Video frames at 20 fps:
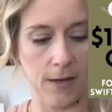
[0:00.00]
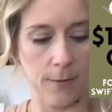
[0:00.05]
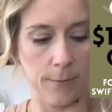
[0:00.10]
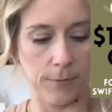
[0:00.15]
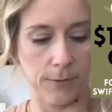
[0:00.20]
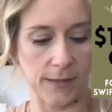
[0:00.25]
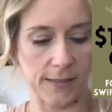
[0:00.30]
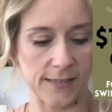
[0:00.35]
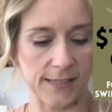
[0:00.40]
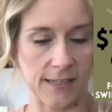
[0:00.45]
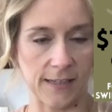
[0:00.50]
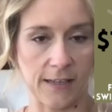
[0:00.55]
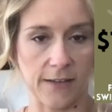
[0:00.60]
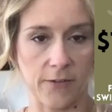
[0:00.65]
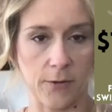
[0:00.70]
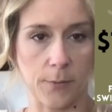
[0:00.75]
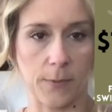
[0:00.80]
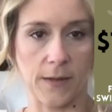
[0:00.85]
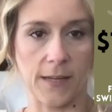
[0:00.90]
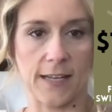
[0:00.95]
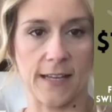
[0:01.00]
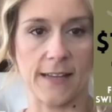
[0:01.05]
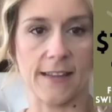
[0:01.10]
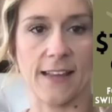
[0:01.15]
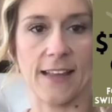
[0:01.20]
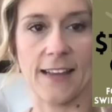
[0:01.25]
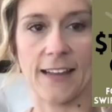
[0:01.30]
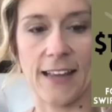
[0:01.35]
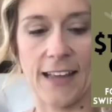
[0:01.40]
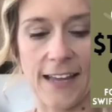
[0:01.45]
Plus I love a plant
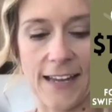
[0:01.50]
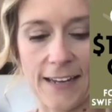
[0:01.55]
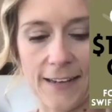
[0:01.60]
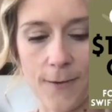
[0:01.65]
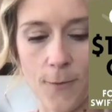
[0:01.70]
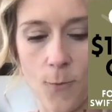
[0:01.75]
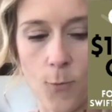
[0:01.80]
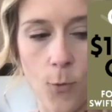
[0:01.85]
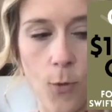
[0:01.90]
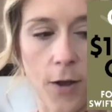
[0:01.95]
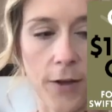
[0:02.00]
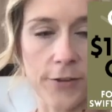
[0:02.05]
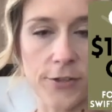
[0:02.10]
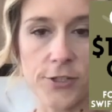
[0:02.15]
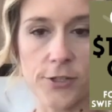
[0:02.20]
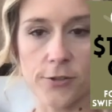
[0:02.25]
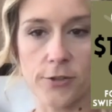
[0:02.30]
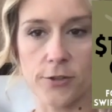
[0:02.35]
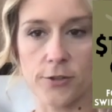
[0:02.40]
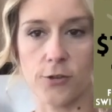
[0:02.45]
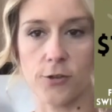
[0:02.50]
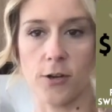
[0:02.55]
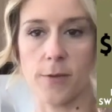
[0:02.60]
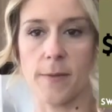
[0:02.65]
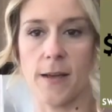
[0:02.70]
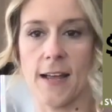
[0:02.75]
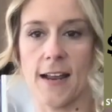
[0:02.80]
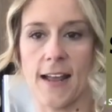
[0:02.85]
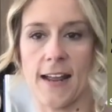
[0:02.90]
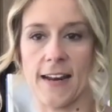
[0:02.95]
that like wants you to trim
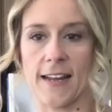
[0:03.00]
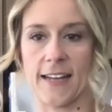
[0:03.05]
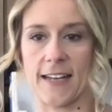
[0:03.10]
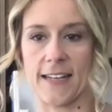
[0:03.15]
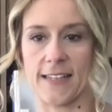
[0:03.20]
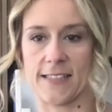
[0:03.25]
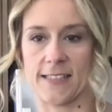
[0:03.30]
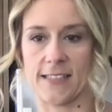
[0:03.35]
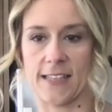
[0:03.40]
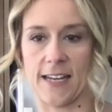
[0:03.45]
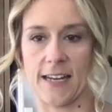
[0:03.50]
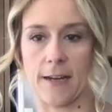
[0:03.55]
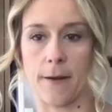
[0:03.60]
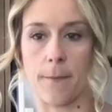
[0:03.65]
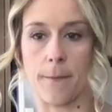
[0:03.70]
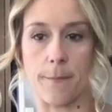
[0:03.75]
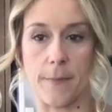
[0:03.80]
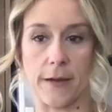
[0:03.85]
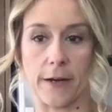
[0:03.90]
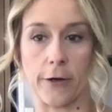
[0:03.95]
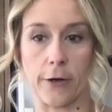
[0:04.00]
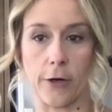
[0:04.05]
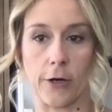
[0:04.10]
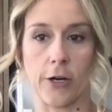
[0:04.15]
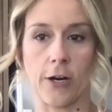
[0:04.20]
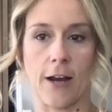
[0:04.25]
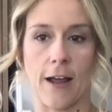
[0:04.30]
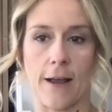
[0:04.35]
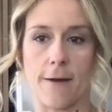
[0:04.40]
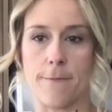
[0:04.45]
it, and it gets like
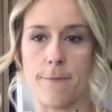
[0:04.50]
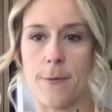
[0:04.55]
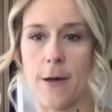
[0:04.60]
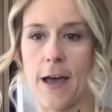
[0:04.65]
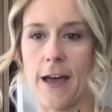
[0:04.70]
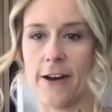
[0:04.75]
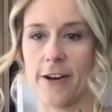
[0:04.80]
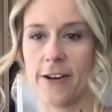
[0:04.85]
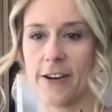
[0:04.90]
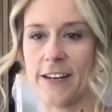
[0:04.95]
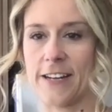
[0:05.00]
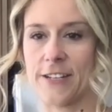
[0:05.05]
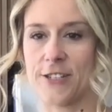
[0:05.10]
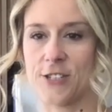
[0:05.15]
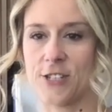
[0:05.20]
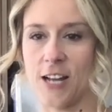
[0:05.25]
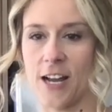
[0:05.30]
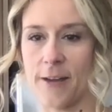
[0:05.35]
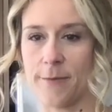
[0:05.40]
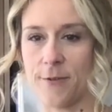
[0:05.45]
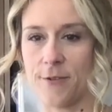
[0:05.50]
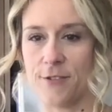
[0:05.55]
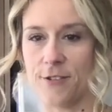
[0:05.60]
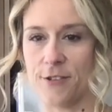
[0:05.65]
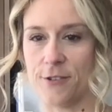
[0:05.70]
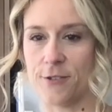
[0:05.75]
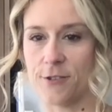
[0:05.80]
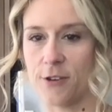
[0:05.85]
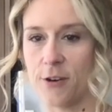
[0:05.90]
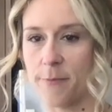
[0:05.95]
bigger and better each time you
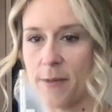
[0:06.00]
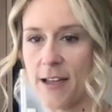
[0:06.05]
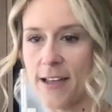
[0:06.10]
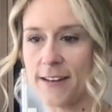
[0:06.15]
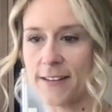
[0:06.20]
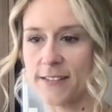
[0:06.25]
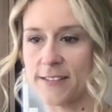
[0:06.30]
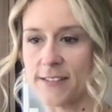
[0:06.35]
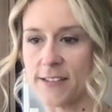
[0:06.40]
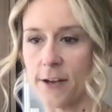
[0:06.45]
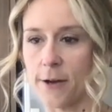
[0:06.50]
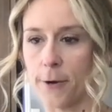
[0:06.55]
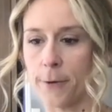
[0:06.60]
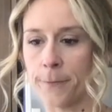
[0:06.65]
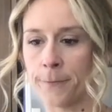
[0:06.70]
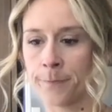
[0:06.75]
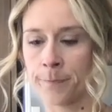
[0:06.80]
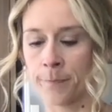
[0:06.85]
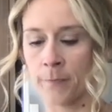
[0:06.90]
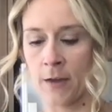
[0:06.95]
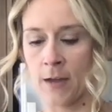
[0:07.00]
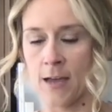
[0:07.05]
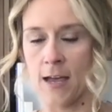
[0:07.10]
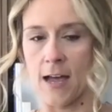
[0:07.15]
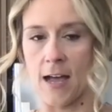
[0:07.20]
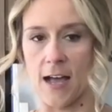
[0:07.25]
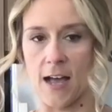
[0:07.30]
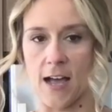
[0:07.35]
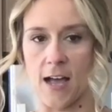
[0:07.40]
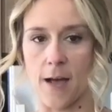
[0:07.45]
do trim it. So
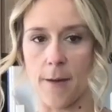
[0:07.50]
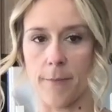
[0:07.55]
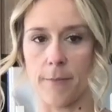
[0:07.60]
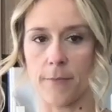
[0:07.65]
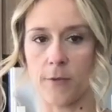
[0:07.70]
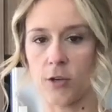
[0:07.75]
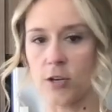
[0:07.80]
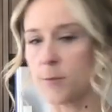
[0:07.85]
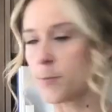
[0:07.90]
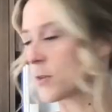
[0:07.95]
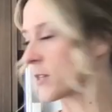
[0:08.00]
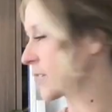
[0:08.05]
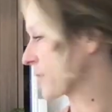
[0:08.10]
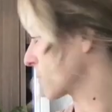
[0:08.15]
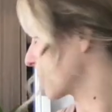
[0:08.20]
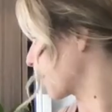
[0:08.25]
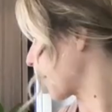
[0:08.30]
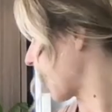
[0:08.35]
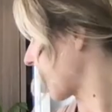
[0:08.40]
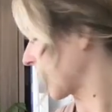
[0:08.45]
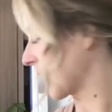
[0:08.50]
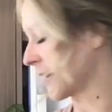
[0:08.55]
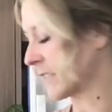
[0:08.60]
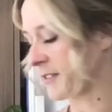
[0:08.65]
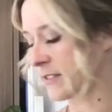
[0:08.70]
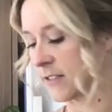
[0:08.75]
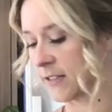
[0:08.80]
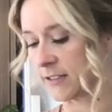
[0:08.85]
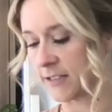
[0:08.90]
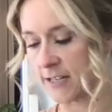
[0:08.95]
gonna put this one back.
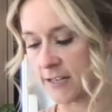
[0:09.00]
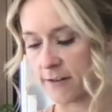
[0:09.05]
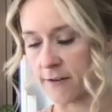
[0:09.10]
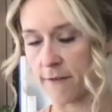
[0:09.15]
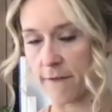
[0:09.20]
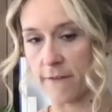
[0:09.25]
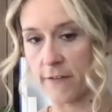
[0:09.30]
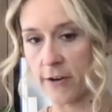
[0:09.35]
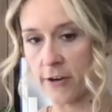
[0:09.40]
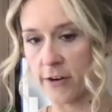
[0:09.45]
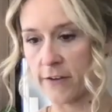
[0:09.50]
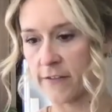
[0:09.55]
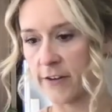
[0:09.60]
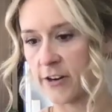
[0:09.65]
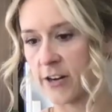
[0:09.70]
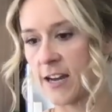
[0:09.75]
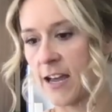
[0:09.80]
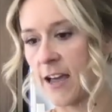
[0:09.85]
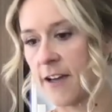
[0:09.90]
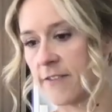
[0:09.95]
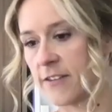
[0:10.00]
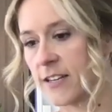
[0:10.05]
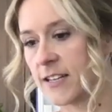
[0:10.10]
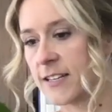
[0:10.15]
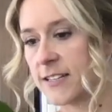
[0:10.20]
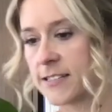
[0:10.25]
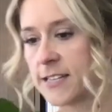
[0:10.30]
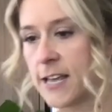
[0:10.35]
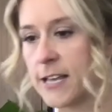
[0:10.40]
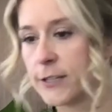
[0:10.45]
It's again very, very heavy
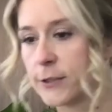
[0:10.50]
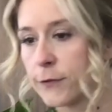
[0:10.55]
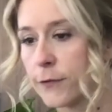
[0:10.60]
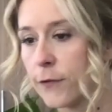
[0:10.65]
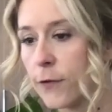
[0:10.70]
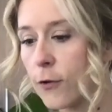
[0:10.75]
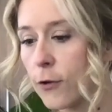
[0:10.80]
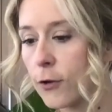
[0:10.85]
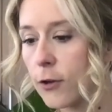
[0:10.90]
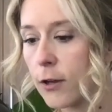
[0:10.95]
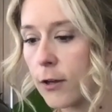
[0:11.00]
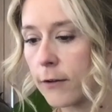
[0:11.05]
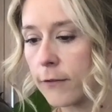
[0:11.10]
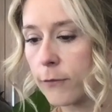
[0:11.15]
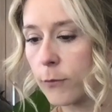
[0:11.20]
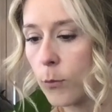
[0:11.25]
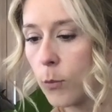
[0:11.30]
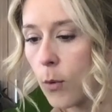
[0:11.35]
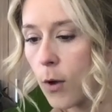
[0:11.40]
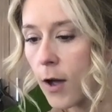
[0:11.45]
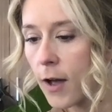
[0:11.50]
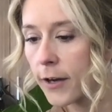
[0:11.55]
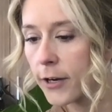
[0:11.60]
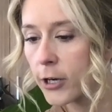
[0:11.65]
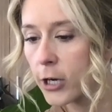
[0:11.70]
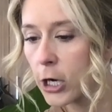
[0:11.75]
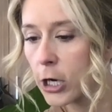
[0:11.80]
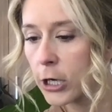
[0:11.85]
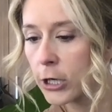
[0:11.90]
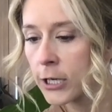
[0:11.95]
because it's full of
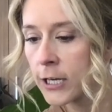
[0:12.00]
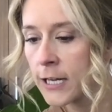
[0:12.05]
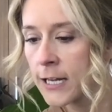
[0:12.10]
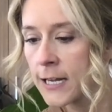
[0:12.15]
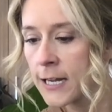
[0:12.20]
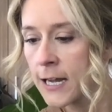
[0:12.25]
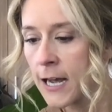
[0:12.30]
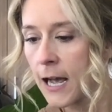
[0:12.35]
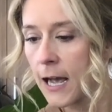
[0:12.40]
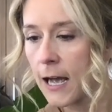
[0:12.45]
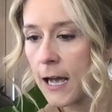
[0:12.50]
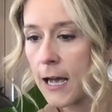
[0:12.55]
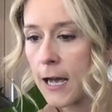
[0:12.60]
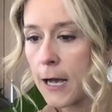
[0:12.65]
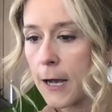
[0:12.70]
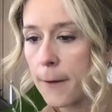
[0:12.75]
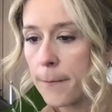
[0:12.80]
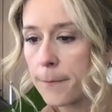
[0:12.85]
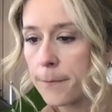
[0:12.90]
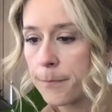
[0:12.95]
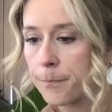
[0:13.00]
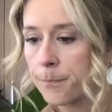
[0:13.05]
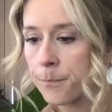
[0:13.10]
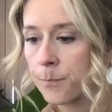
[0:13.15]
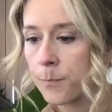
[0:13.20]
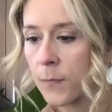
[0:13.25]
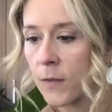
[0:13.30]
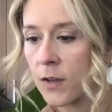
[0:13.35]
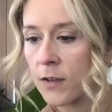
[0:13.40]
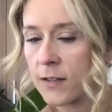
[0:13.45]
water.
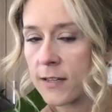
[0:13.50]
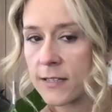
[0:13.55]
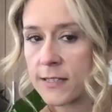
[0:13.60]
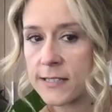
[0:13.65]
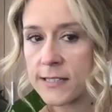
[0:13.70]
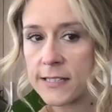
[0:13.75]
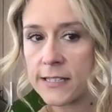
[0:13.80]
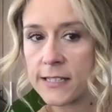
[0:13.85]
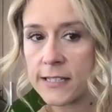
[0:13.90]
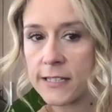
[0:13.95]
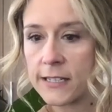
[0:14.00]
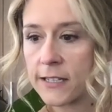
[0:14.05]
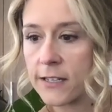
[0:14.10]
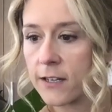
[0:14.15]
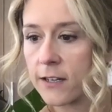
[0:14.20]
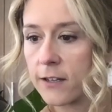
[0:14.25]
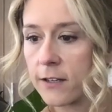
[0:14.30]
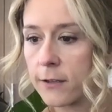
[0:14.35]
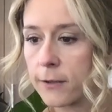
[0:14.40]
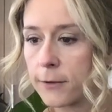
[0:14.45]
Let's see here.